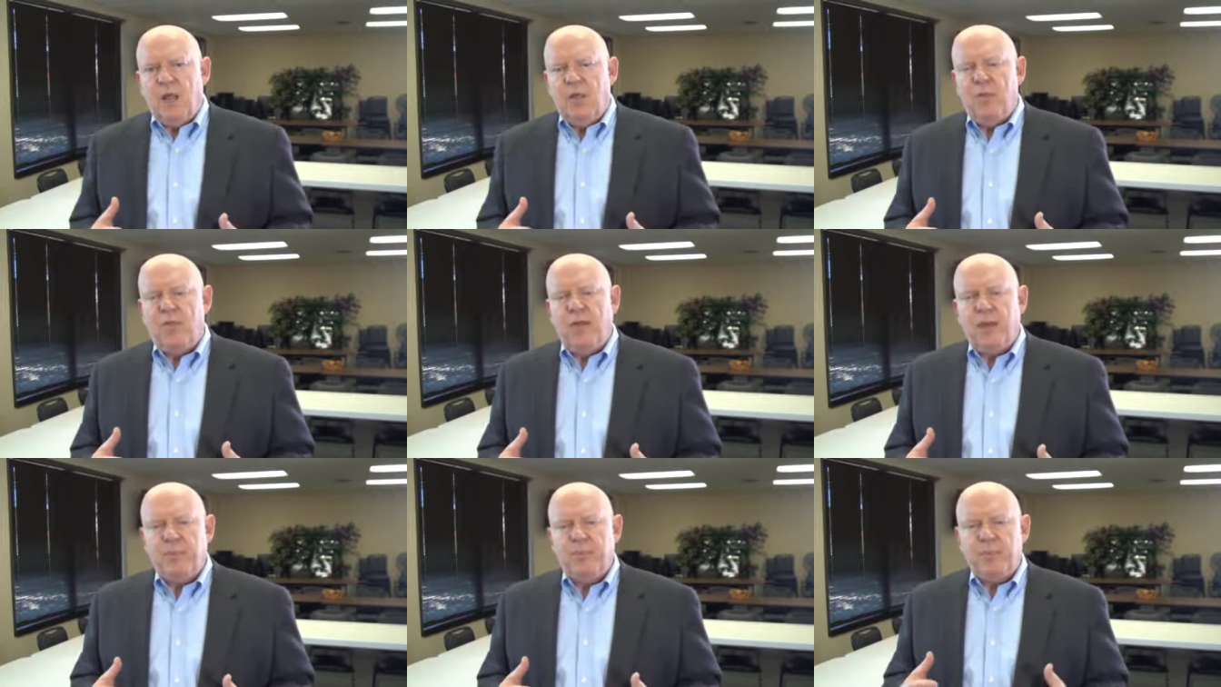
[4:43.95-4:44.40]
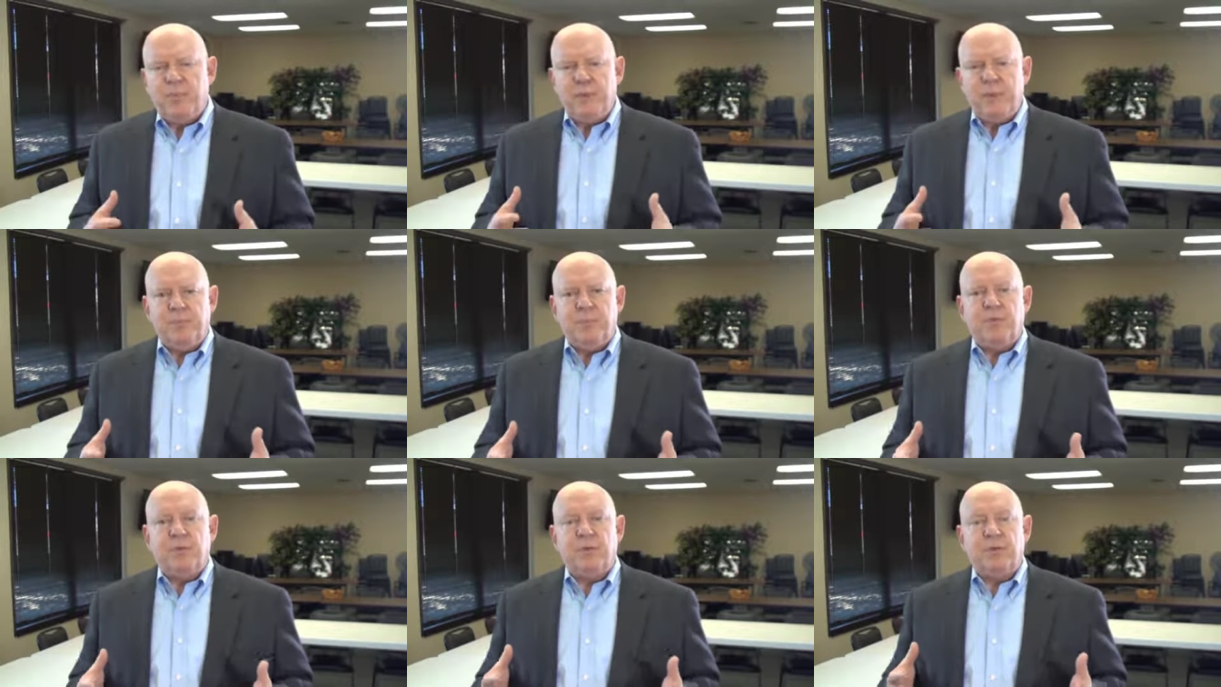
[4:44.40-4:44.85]
that
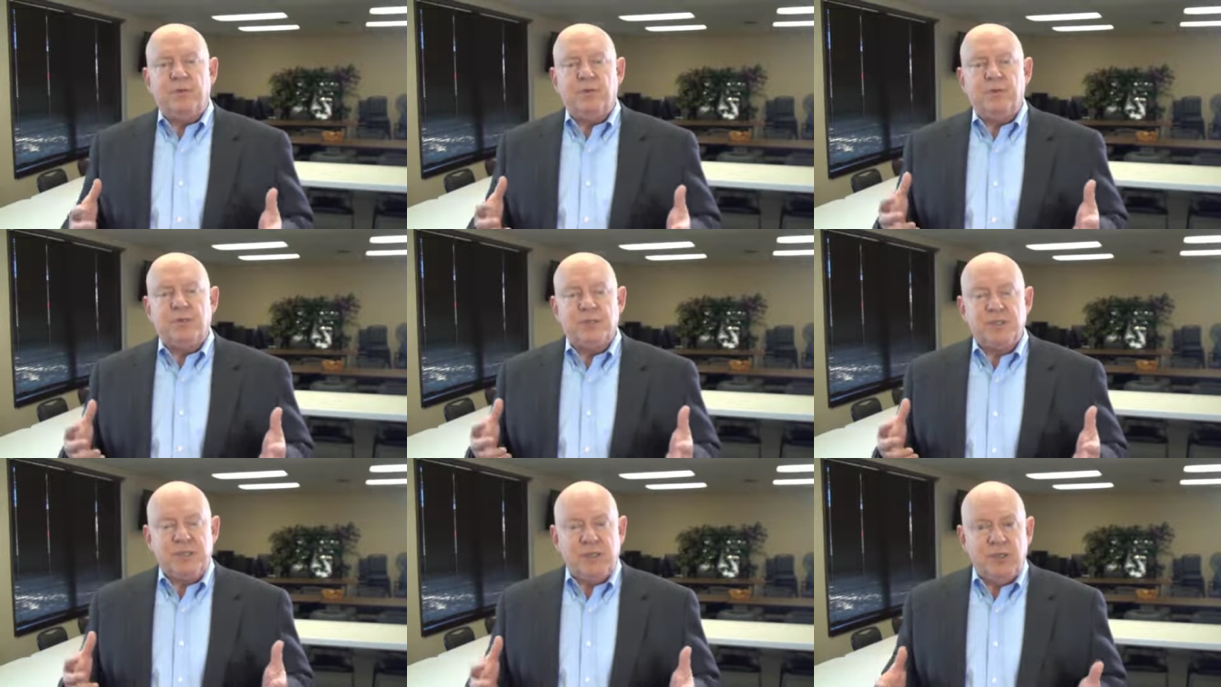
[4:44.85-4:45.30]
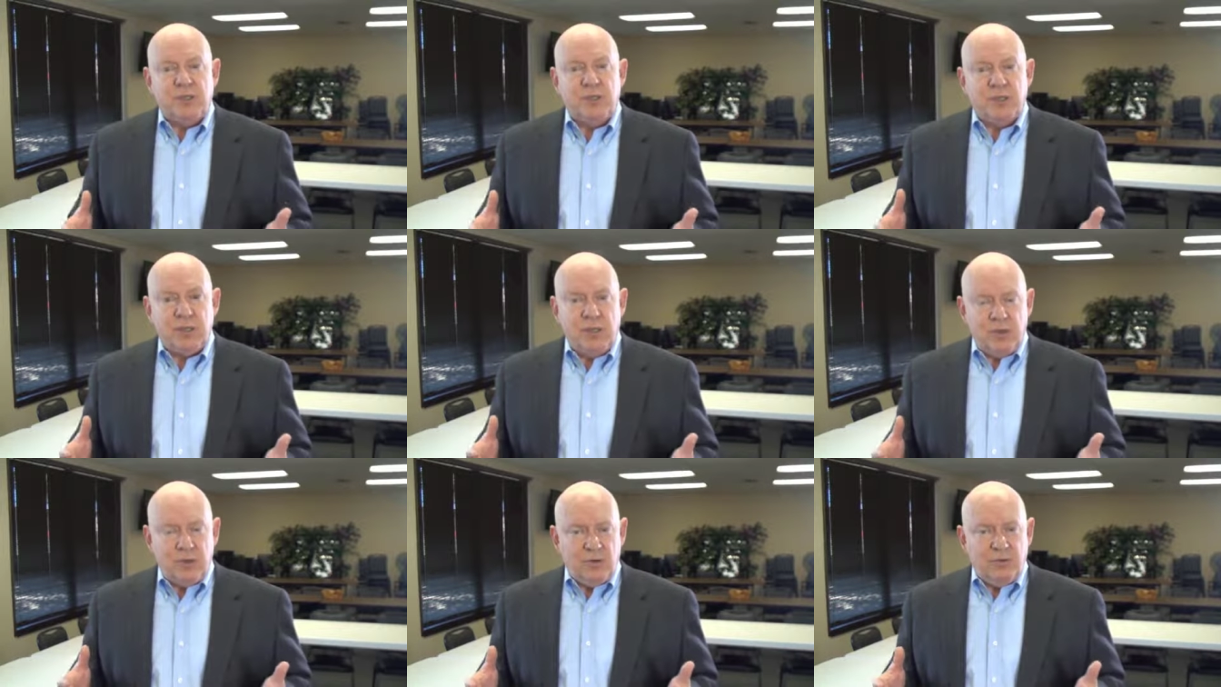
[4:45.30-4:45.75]
people that are
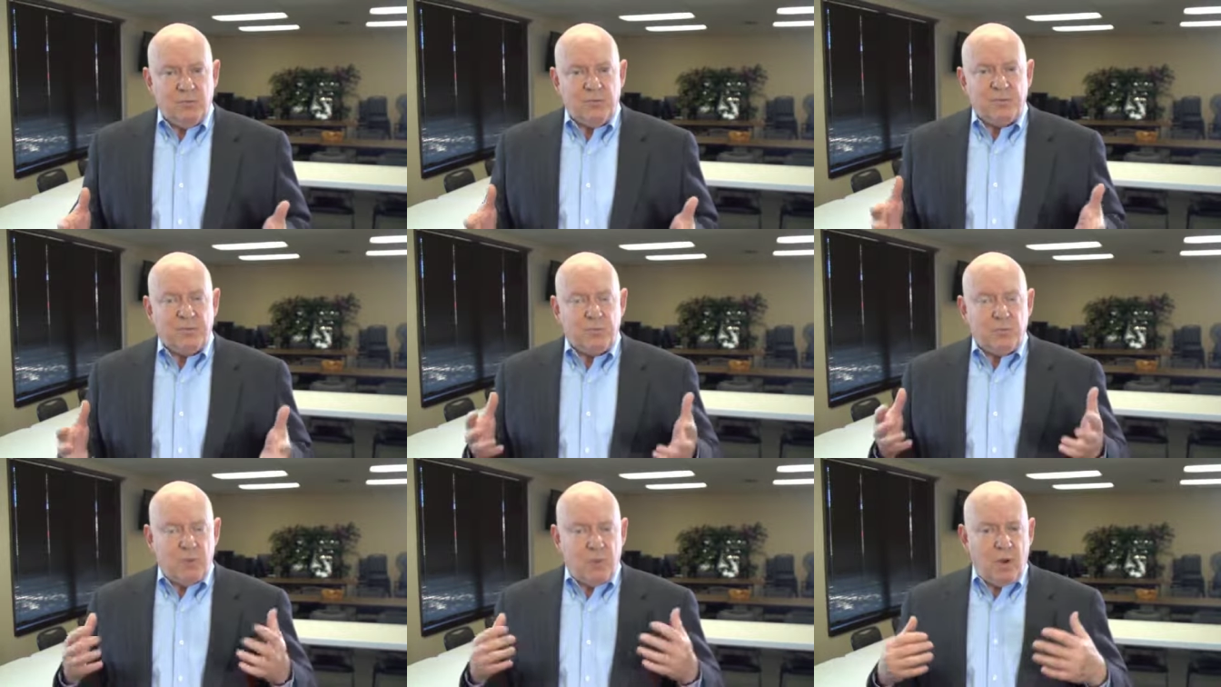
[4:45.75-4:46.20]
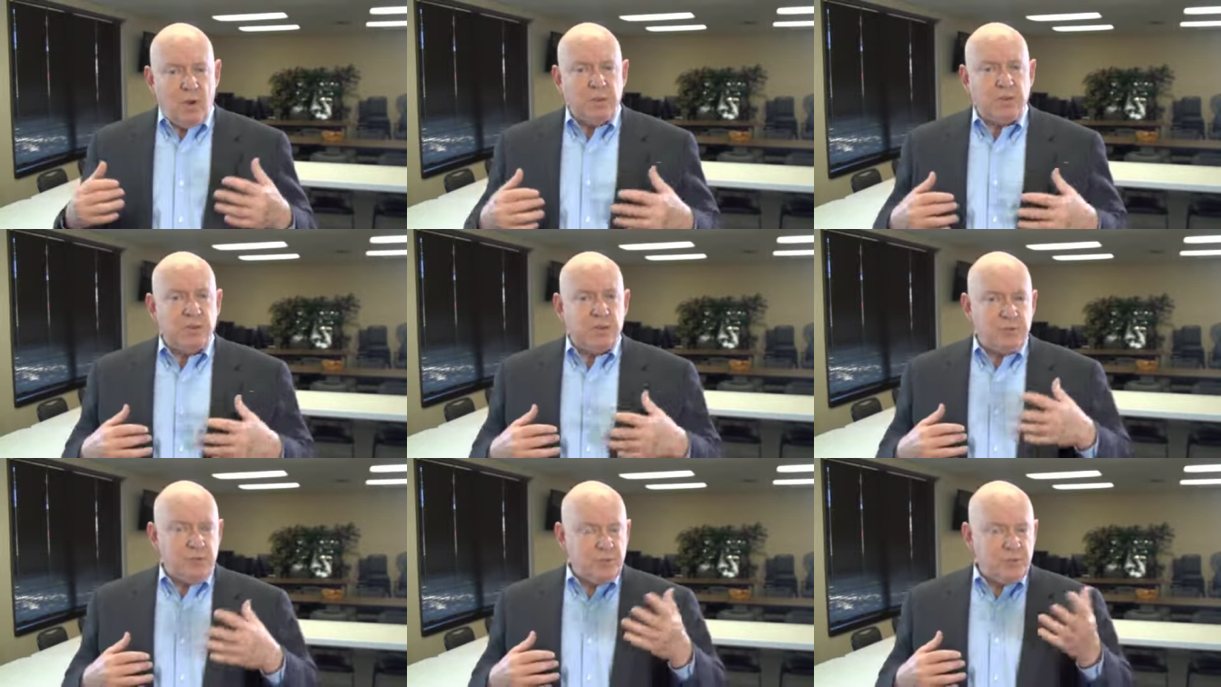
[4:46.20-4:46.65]
selling homes
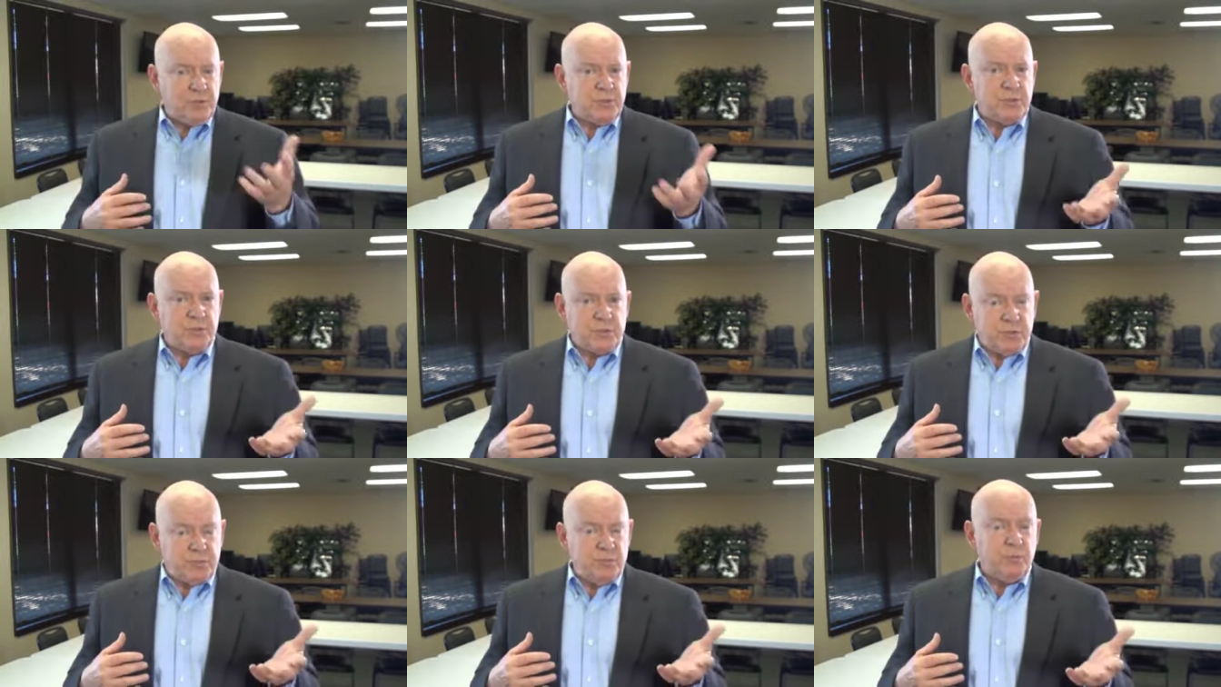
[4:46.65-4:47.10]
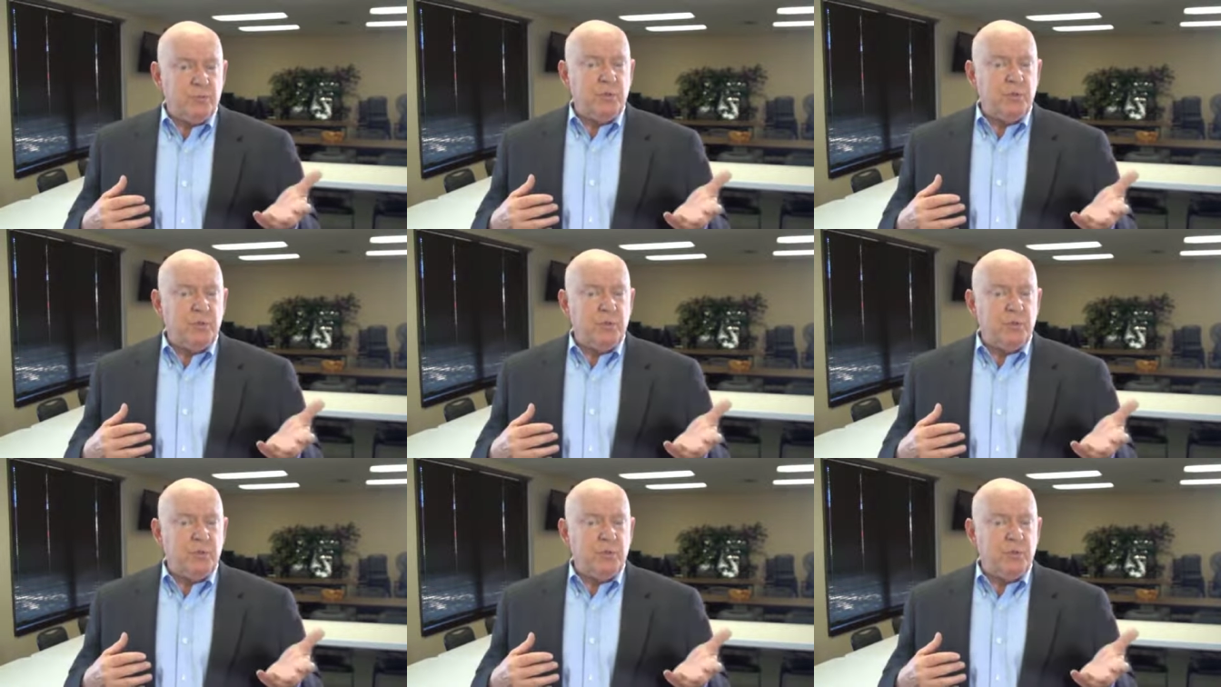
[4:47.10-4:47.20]
want to use,